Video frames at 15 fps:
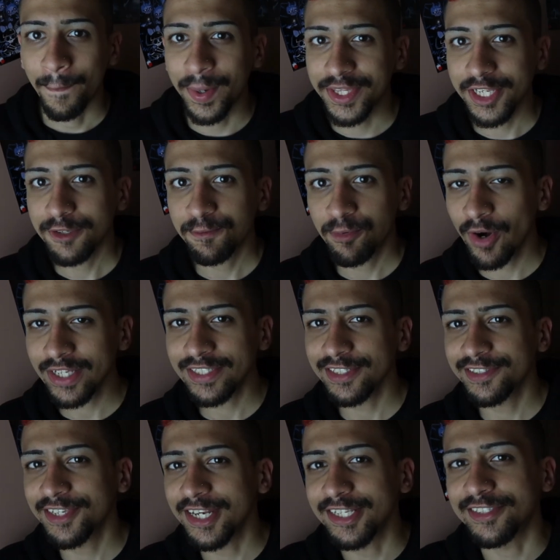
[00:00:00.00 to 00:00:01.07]
But this
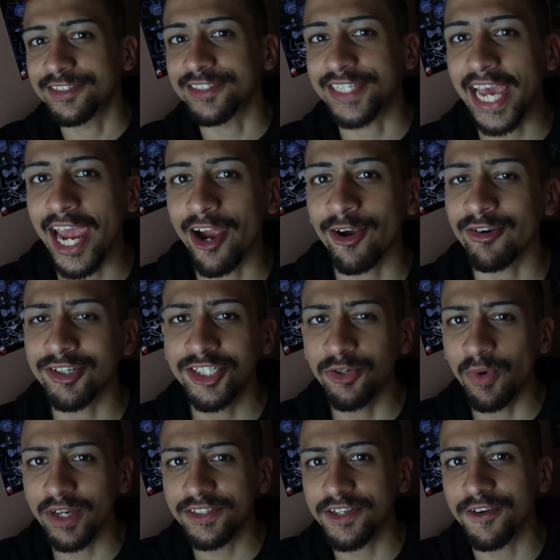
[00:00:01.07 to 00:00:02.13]
presence didn't scare her. She
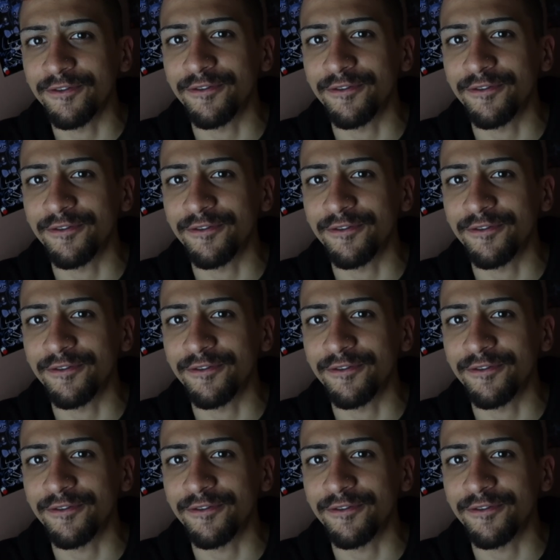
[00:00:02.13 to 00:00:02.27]
wasn't